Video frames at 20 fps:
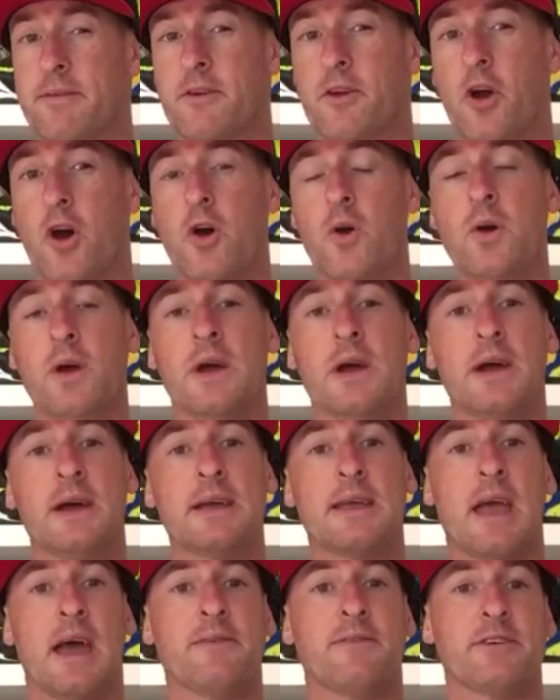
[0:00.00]
ago
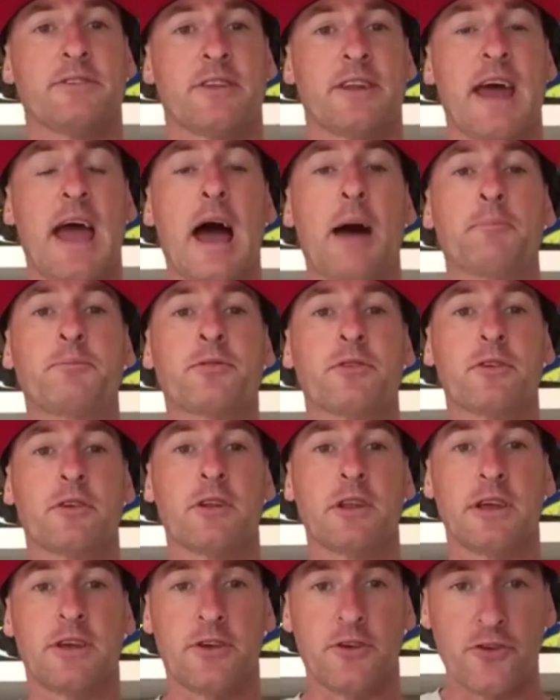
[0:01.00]
gave us an
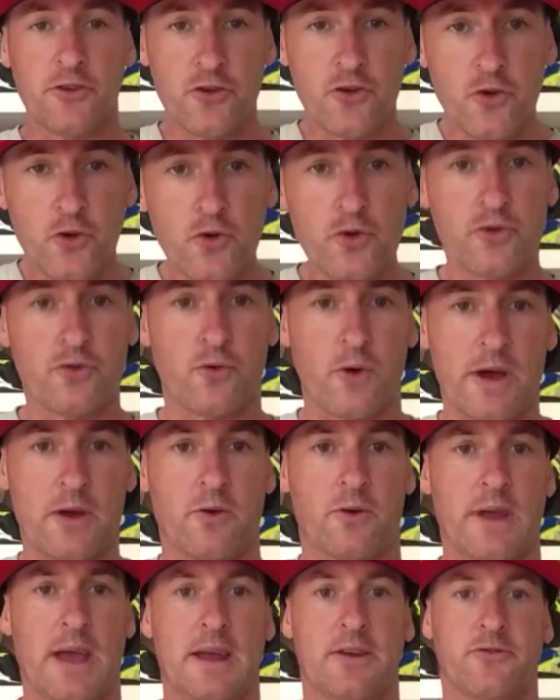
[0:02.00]
absolutely huge
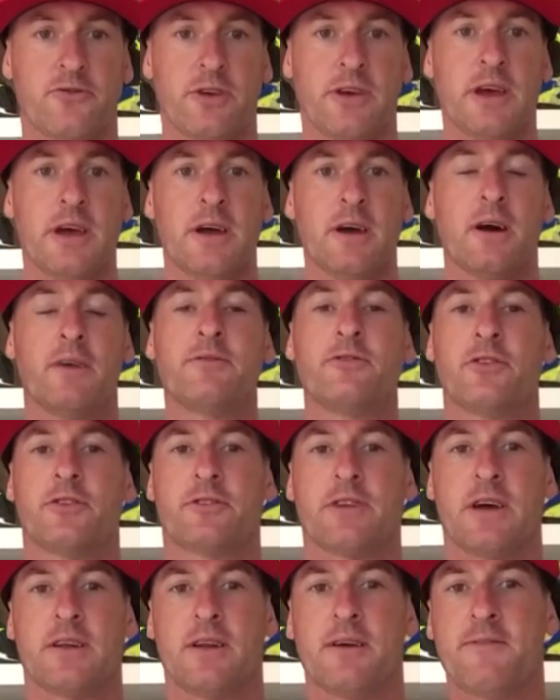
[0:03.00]
record entry of
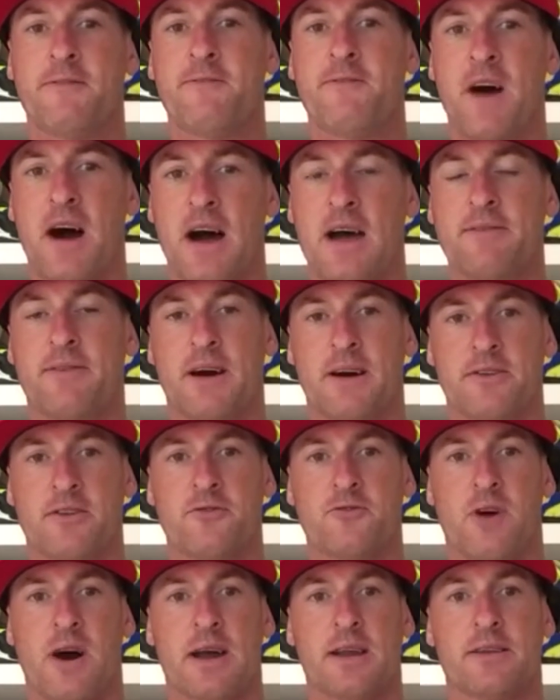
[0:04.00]
just under
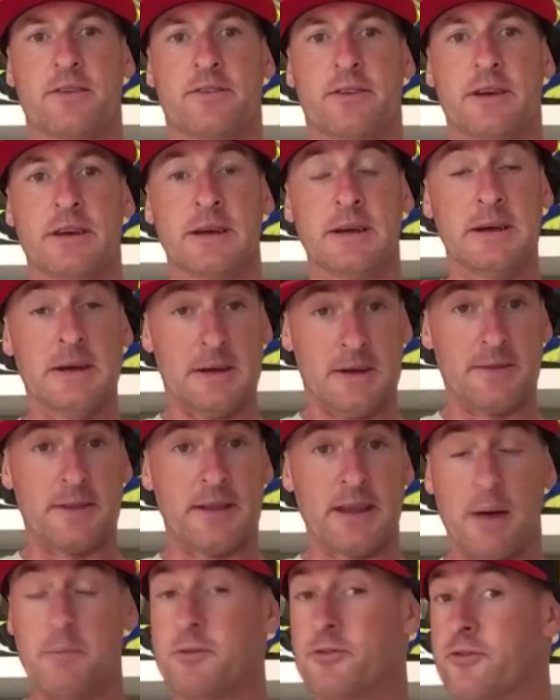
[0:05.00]
500 riders. The
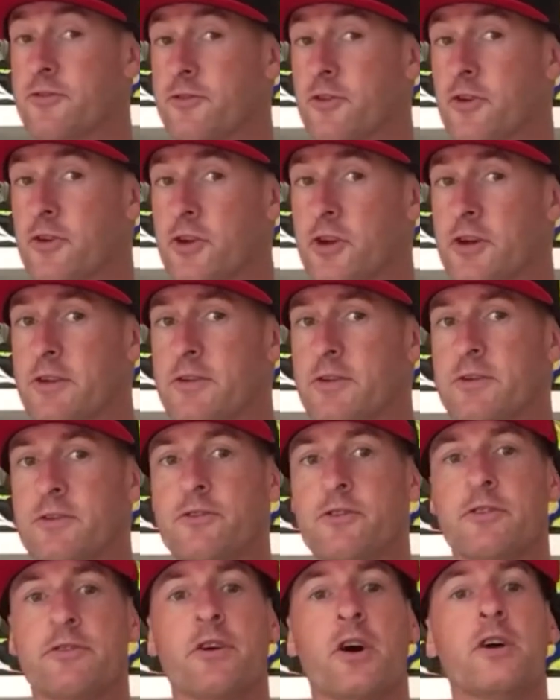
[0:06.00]
numbers are still good,
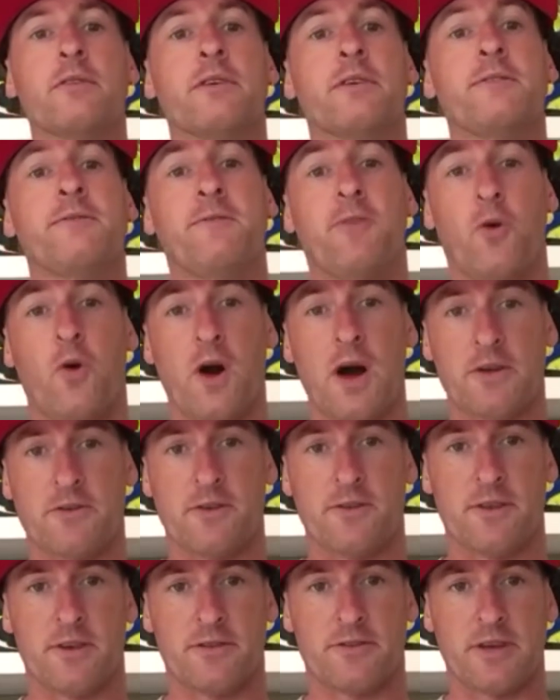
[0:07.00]
just over
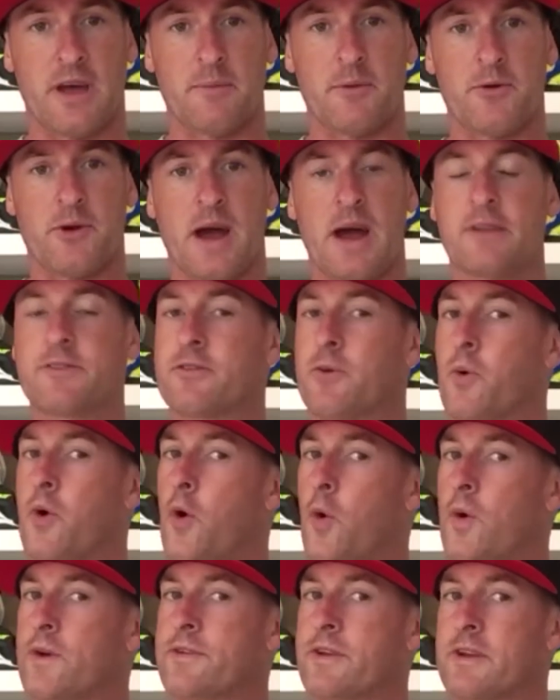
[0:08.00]
400 this time around, so we're
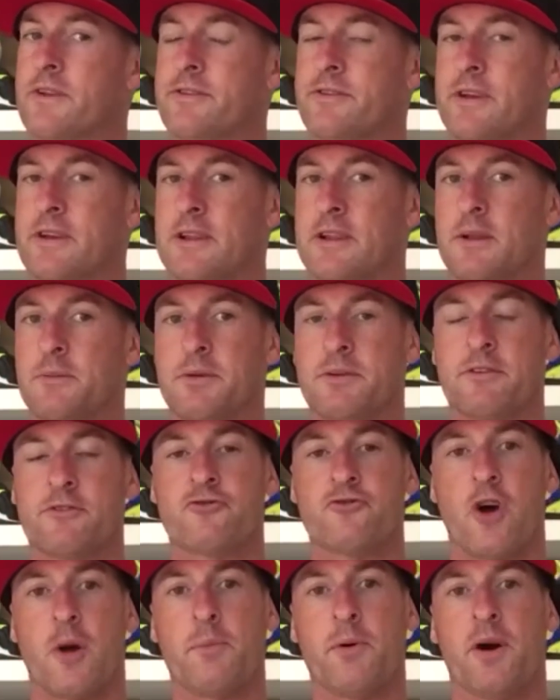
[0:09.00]
always going to see a little bit
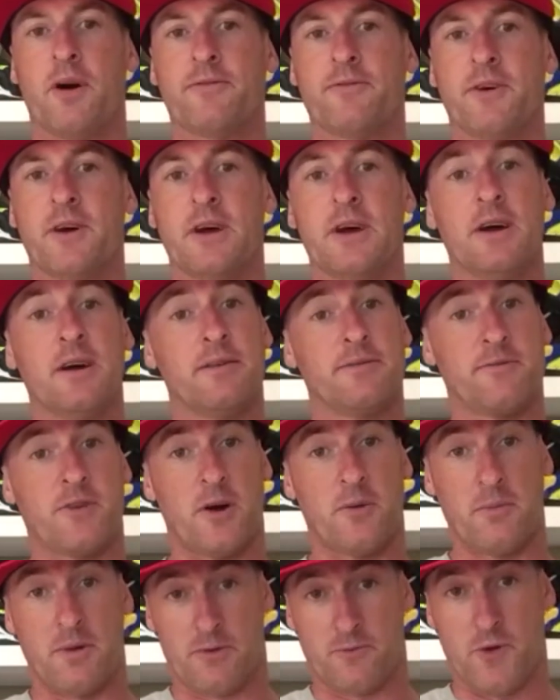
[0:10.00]
of a drop off
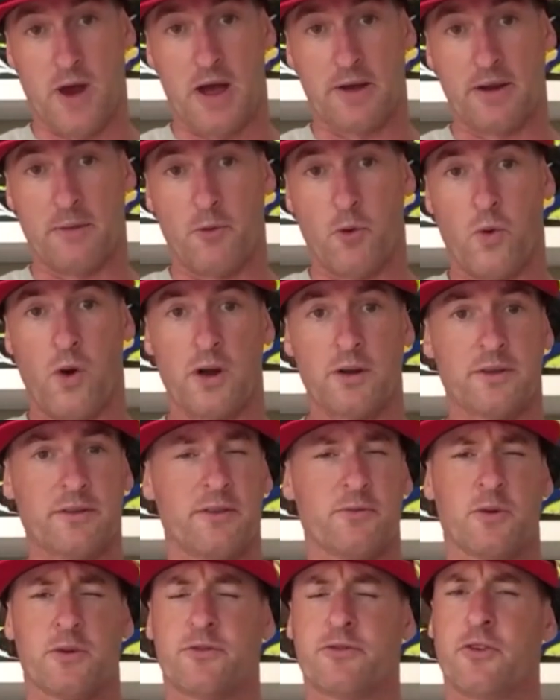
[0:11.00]
from round number 1
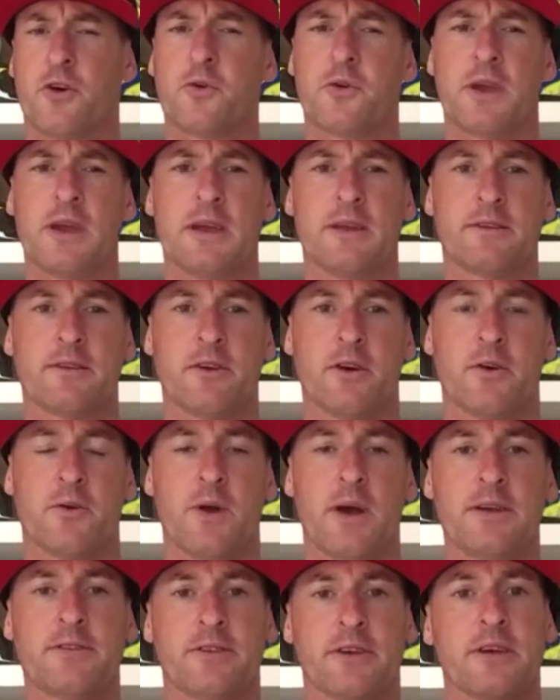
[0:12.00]
because everyone's so keen to go
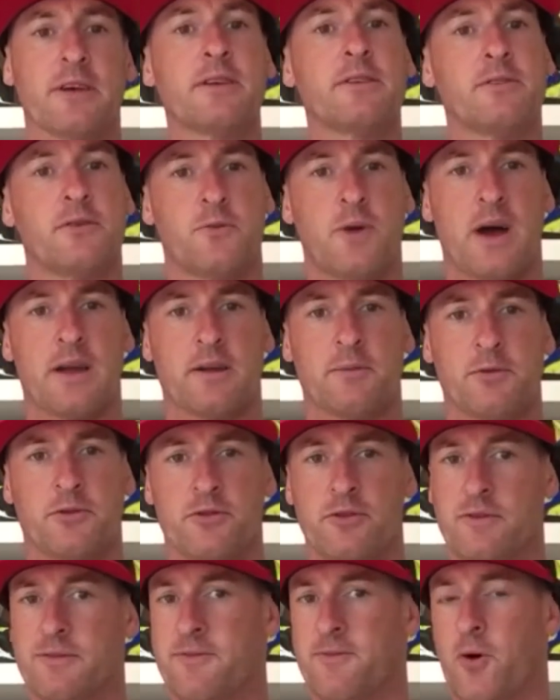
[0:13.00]
racing to round number
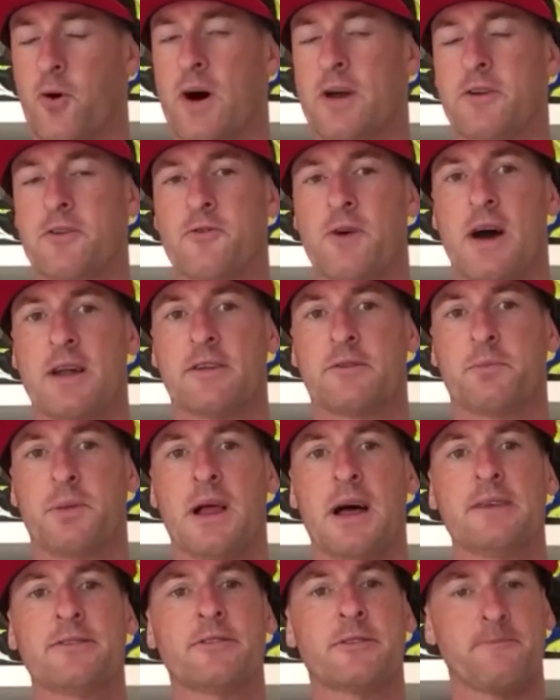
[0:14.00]
2. 400 riders
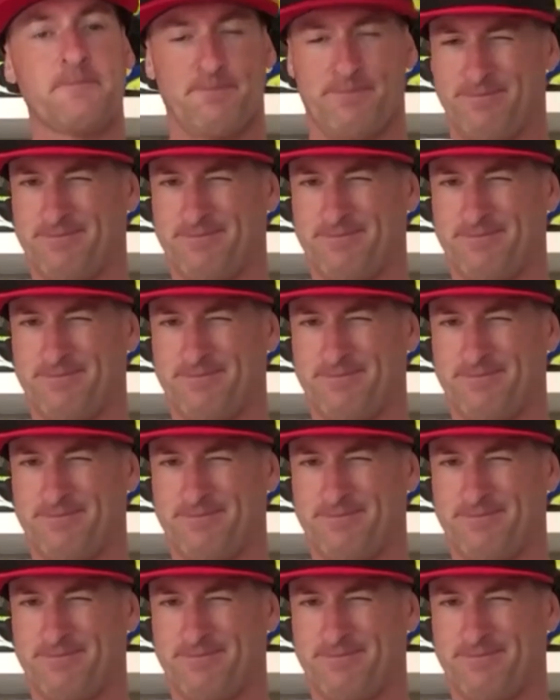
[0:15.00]
plus,